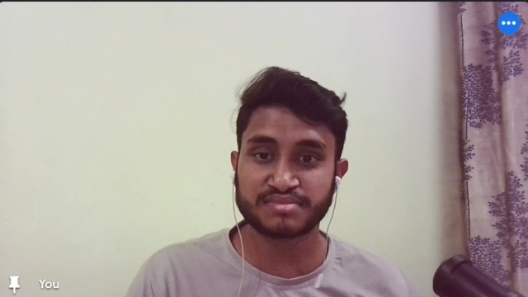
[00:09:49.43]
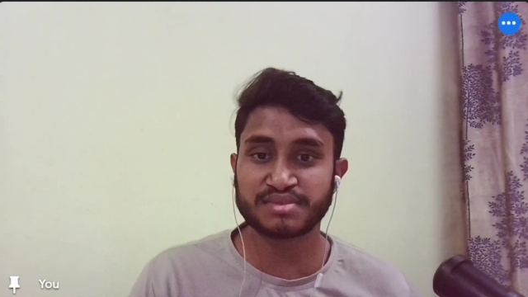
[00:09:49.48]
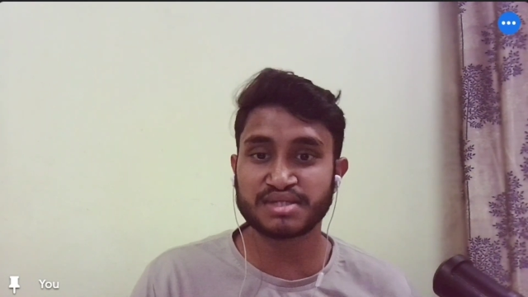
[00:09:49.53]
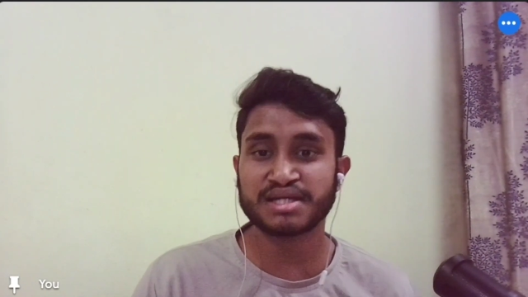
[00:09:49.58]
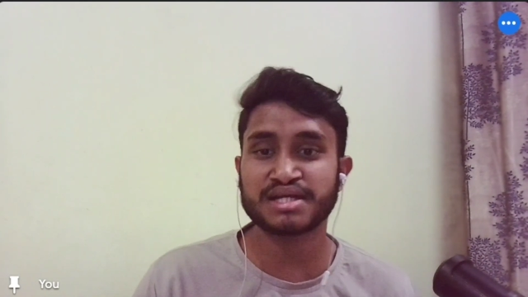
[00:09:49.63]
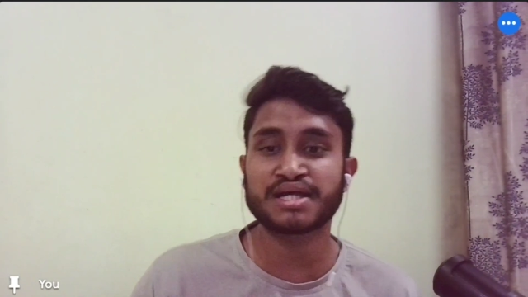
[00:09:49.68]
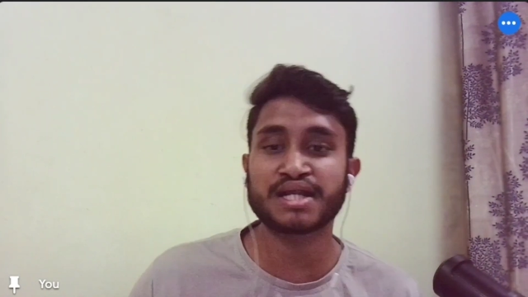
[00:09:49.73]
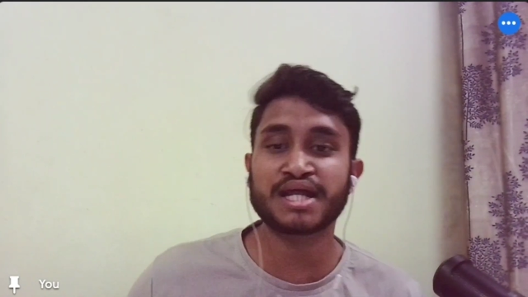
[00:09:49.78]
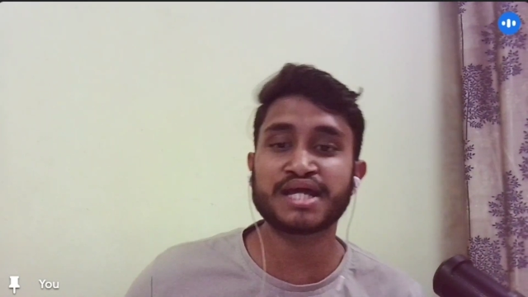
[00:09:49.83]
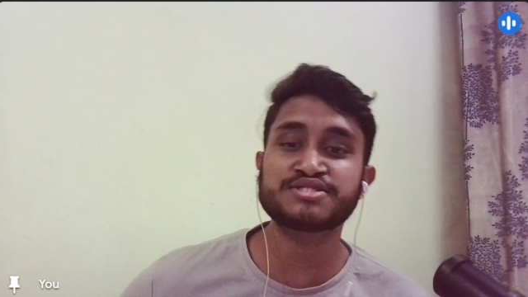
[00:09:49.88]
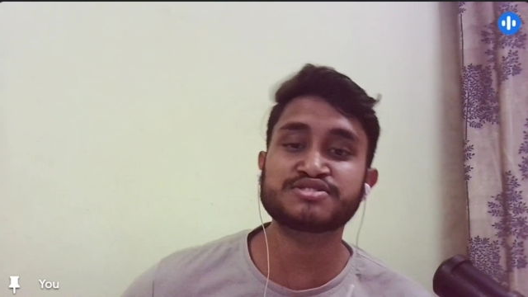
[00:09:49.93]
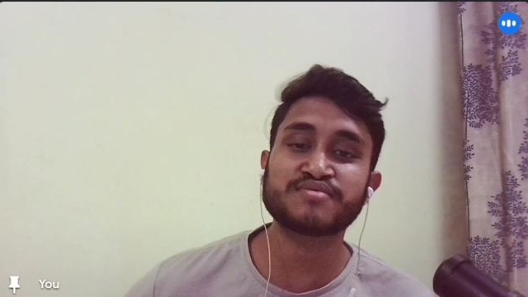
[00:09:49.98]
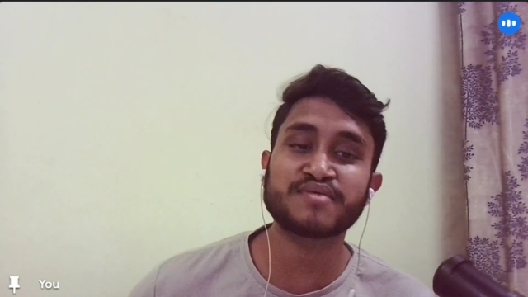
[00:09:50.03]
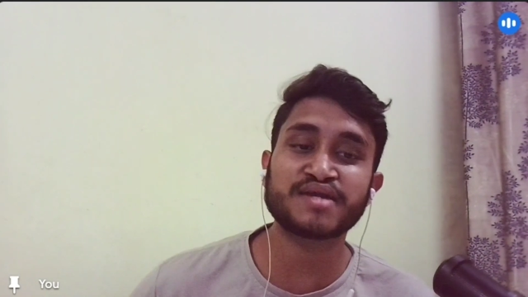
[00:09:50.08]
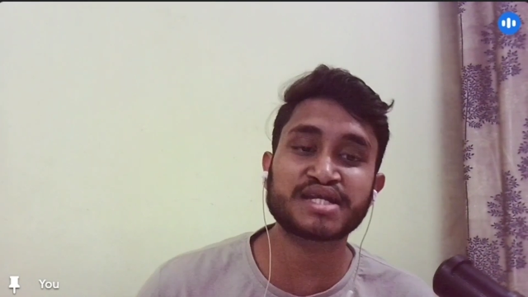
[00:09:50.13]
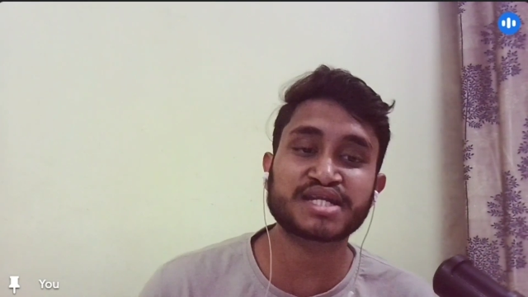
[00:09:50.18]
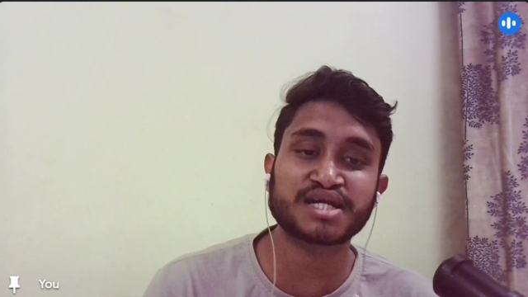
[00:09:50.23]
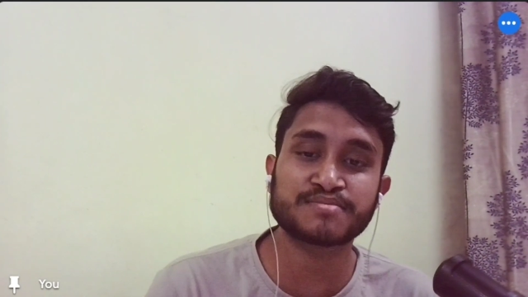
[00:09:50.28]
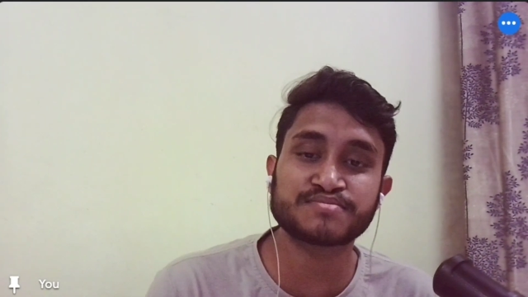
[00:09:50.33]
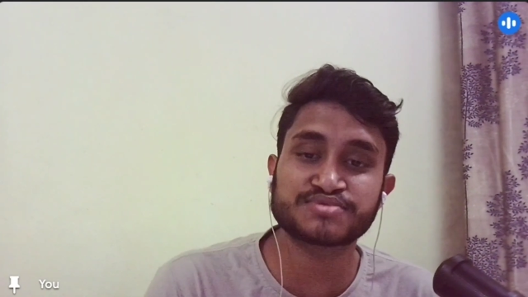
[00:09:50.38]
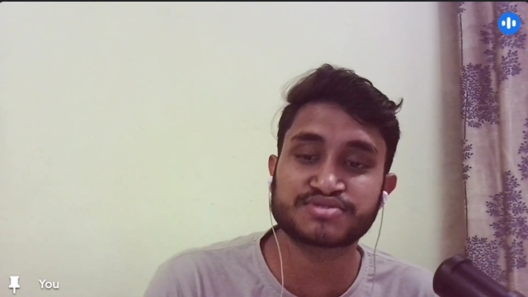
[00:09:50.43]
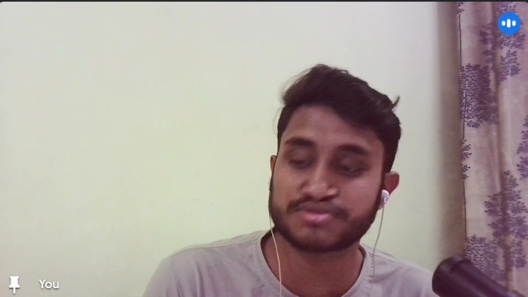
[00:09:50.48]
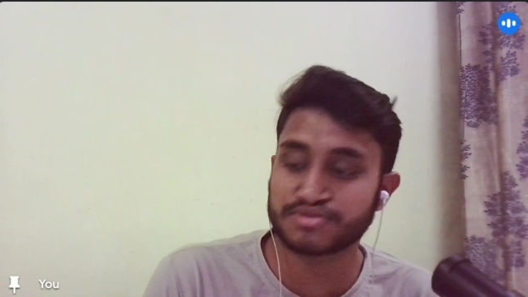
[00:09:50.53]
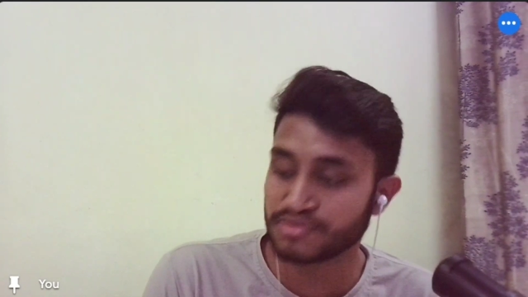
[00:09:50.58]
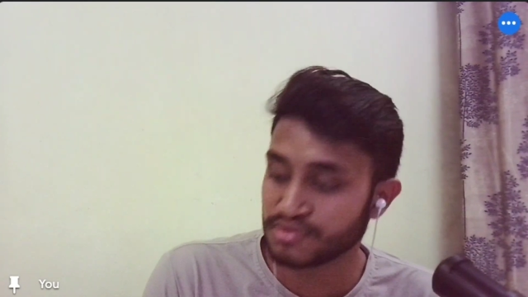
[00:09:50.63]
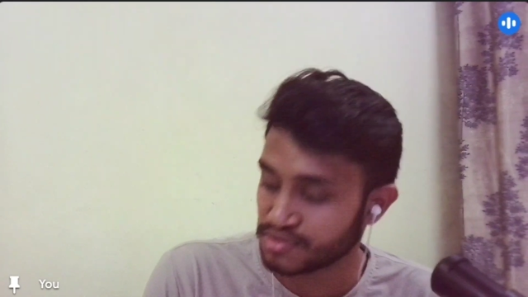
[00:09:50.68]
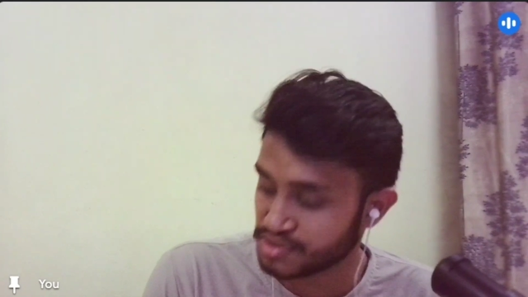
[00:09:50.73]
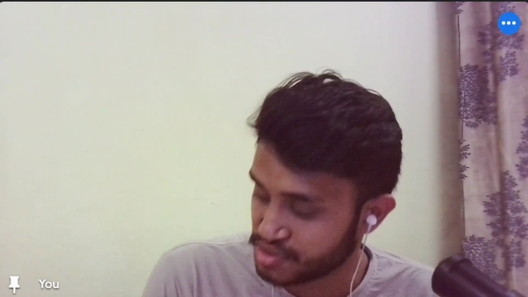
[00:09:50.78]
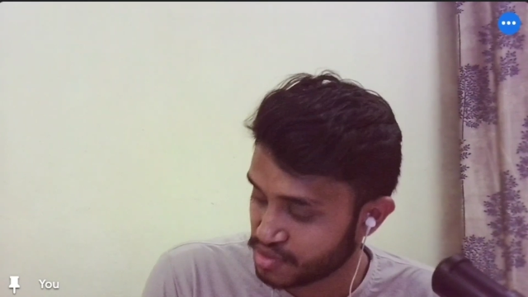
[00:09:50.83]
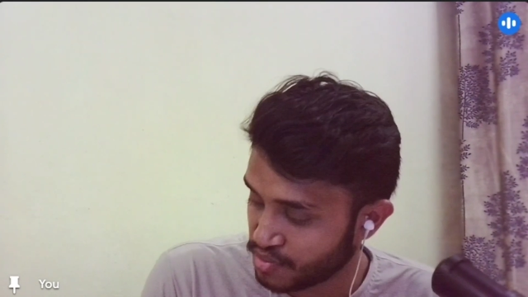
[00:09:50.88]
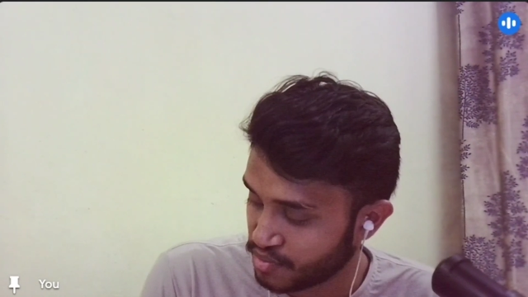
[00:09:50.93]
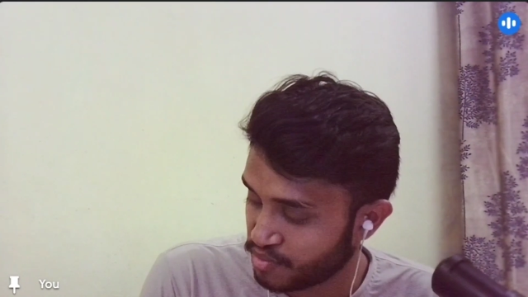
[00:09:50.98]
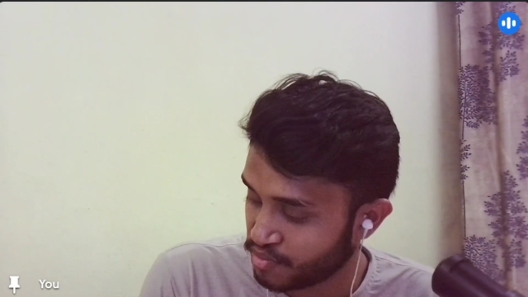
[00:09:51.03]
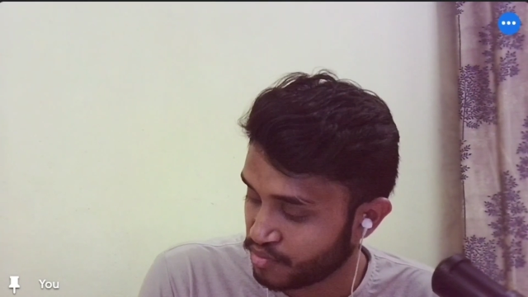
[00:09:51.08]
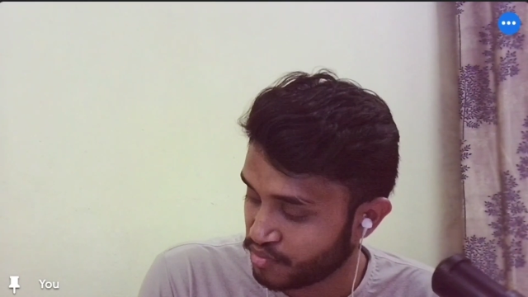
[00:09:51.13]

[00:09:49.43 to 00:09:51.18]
Right. So when it comes to